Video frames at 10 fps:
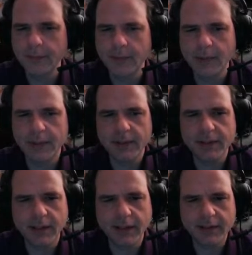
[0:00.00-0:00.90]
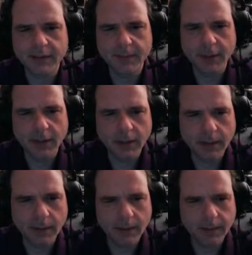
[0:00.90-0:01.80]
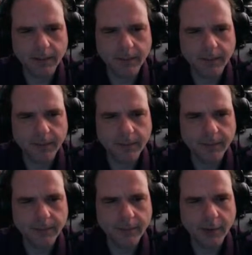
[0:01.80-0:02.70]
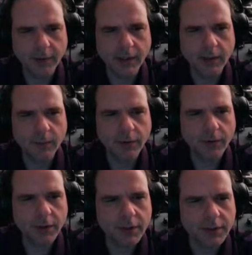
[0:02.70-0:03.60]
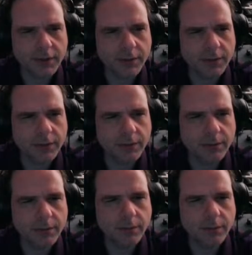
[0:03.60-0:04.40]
It doesn't like something. On line 132.